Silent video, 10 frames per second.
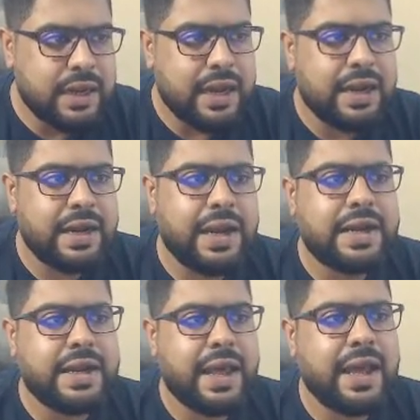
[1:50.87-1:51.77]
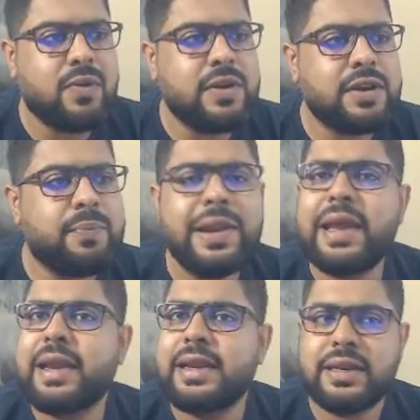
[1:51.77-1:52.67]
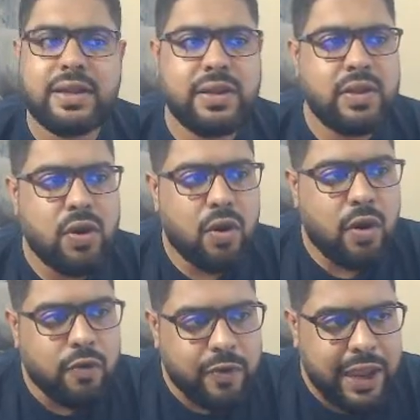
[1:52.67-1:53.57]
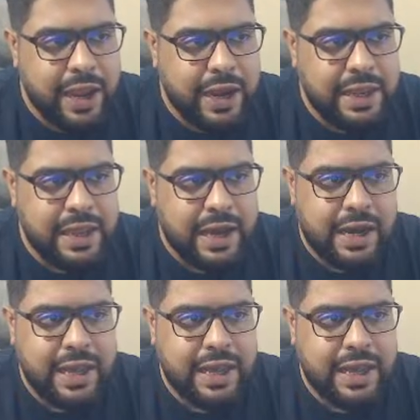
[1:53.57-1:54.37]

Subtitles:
A rectangular plane of area